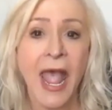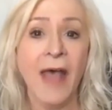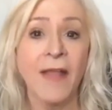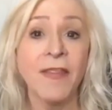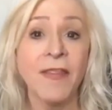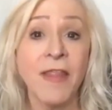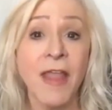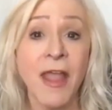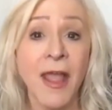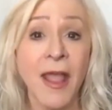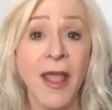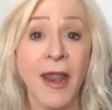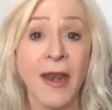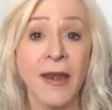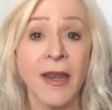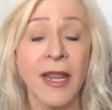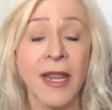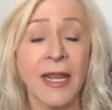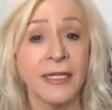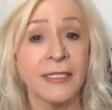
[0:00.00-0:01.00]
And
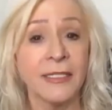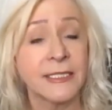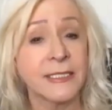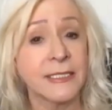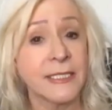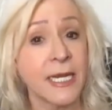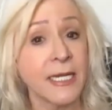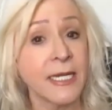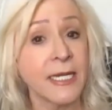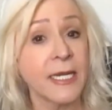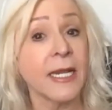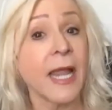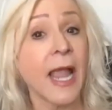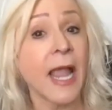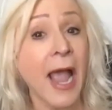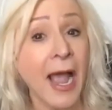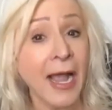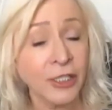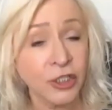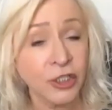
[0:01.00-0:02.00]
then it's taking
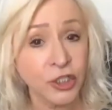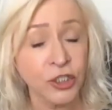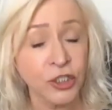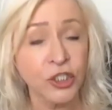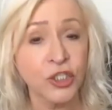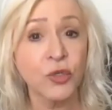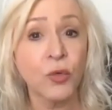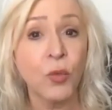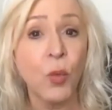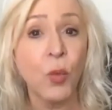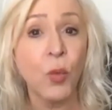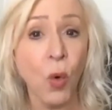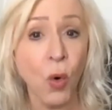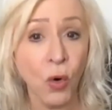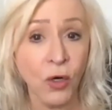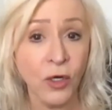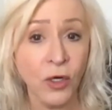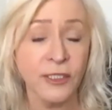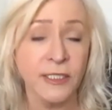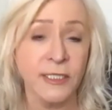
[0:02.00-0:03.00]
action
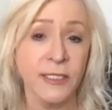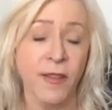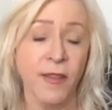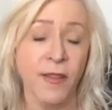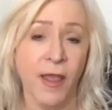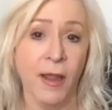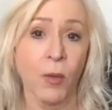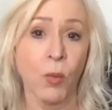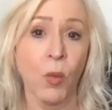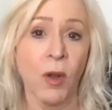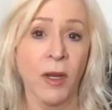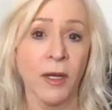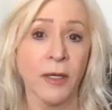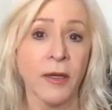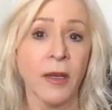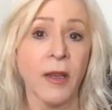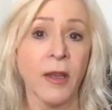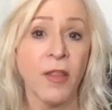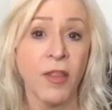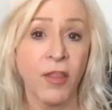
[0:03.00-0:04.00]
towards that
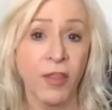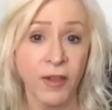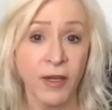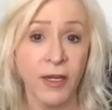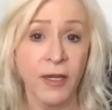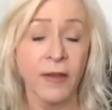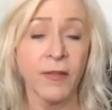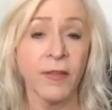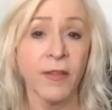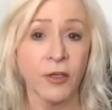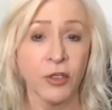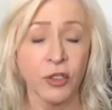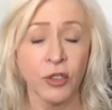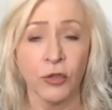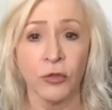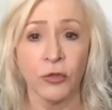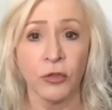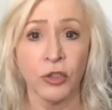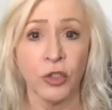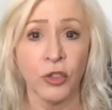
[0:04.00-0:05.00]
one thing that
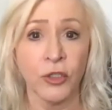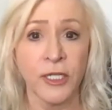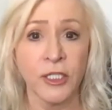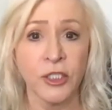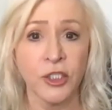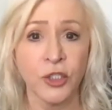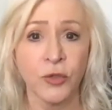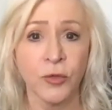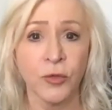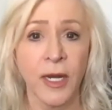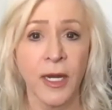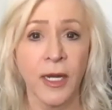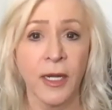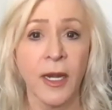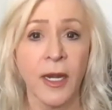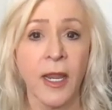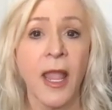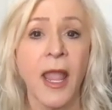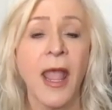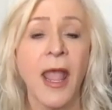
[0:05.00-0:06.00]
you're looking to create.